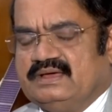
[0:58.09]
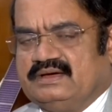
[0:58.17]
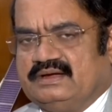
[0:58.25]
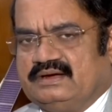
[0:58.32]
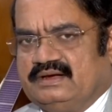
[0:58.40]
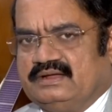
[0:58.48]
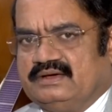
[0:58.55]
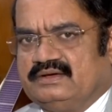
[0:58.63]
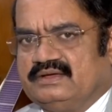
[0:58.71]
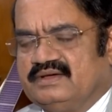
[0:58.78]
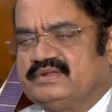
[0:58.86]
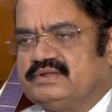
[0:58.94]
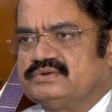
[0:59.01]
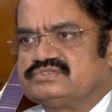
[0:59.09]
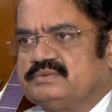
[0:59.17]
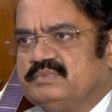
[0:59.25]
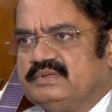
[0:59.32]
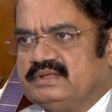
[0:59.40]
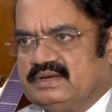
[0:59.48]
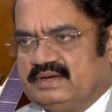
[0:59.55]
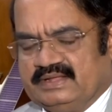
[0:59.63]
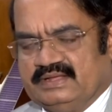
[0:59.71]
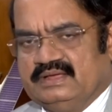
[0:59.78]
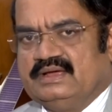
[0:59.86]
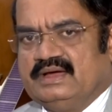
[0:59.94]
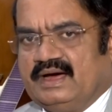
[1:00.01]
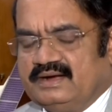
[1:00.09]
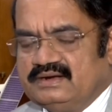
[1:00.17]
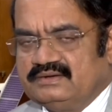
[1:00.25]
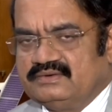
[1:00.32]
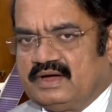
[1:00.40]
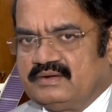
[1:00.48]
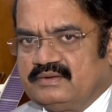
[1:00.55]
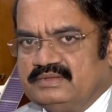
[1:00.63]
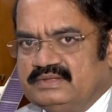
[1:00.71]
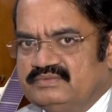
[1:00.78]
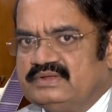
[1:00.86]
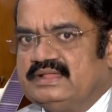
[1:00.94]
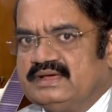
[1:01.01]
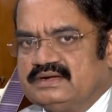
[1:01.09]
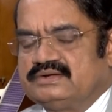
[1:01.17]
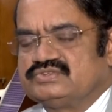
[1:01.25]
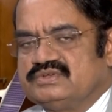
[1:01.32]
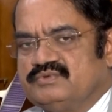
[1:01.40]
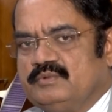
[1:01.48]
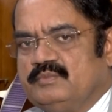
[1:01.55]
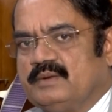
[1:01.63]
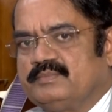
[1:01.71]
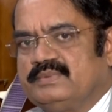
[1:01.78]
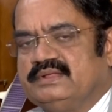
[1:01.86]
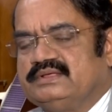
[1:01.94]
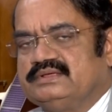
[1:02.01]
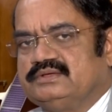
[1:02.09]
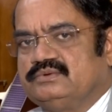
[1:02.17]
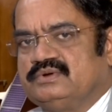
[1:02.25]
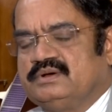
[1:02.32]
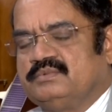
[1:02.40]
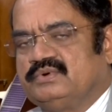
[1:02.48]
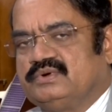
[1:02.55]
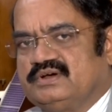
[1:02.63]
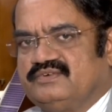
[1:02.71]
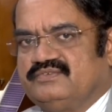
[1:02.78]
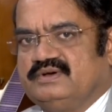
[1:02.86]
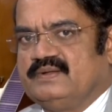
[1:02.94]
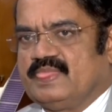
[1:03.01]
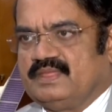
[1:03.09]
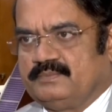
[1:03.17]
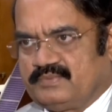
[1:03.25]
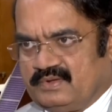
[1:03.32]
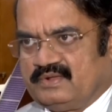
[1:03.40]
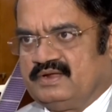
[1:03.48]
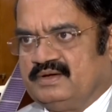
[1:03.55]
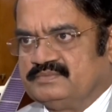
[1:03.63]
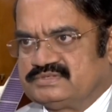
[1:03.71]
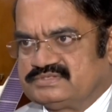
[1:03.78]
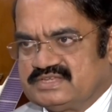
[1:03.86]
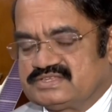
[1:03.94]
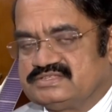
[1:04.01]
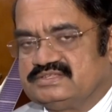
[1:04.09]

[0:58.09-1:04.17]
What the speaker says: and everyone should be ready. And even there also we will be uplinking good amount of programs such